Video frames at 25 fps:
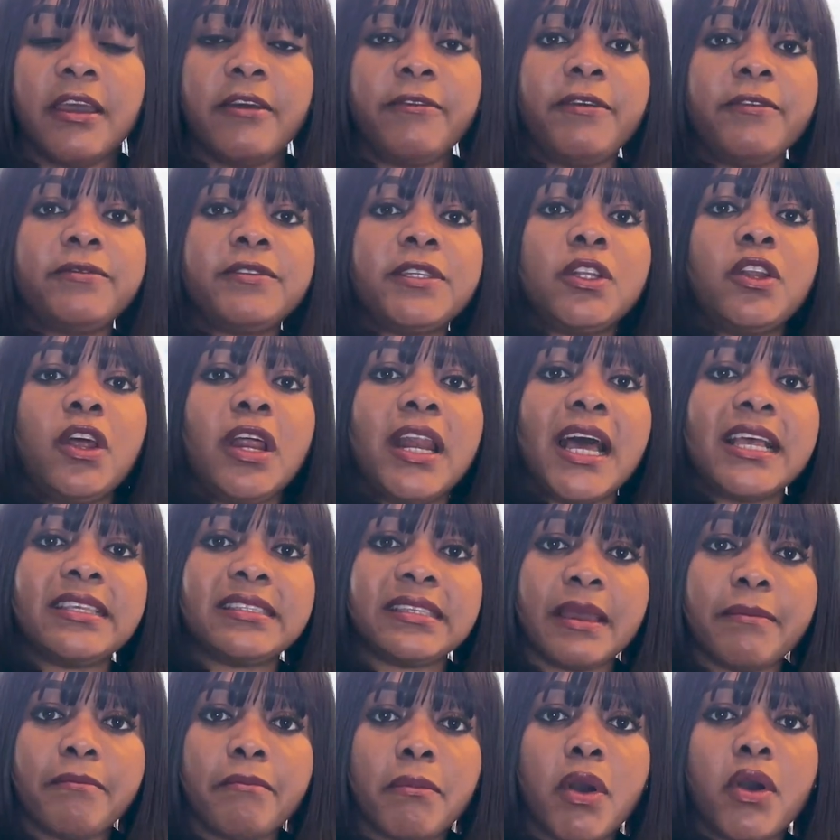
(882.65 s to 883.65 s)

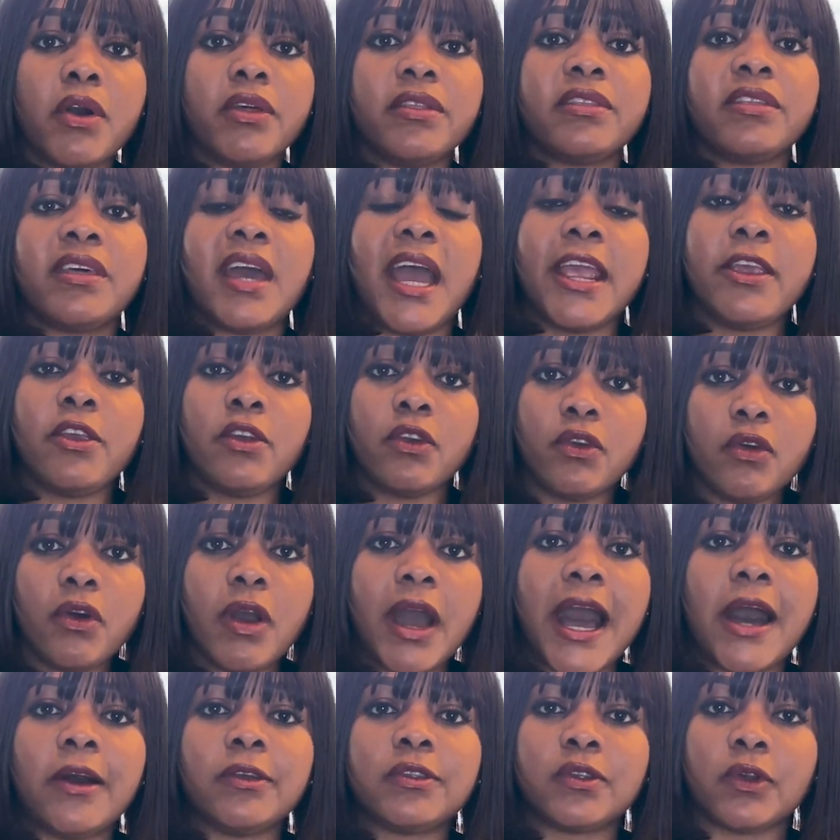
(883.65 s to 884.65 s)
$50 a month, and you
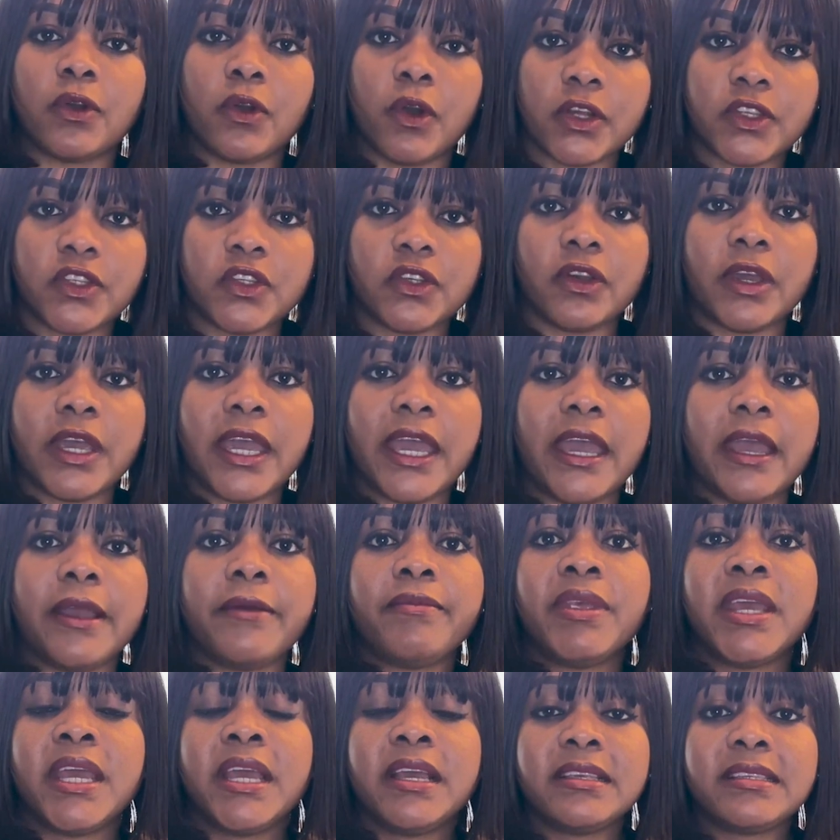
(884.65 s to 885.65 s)
know how to cut your hair.